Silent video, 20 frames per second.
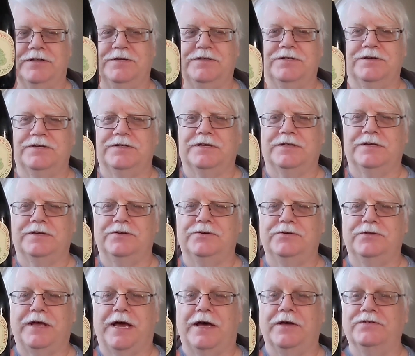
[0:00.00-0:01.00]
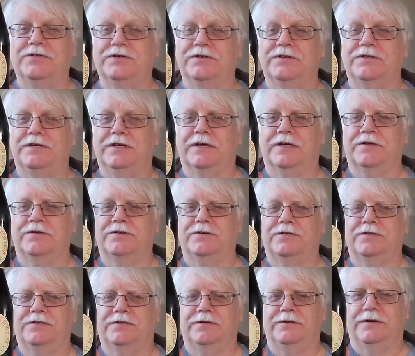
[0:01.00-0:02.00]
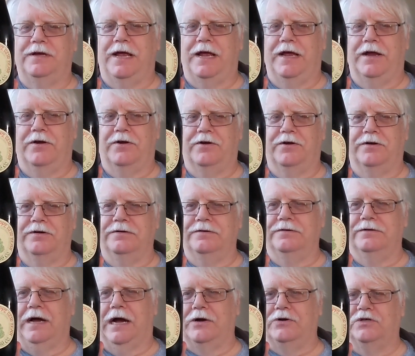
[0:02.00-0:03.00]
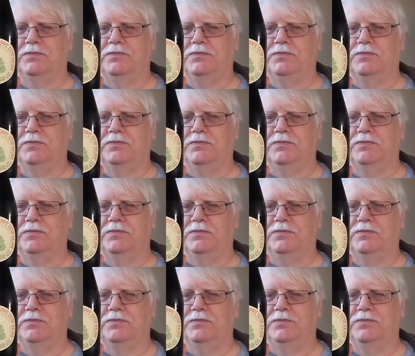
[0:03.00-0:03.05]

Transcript: This is a 2006 Anchor Our